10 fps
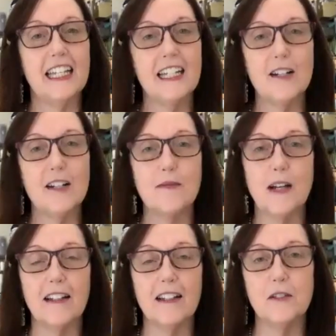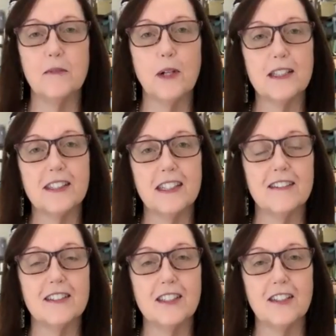am. I now live in Prescott,
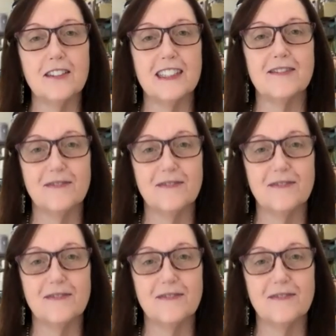Arizona.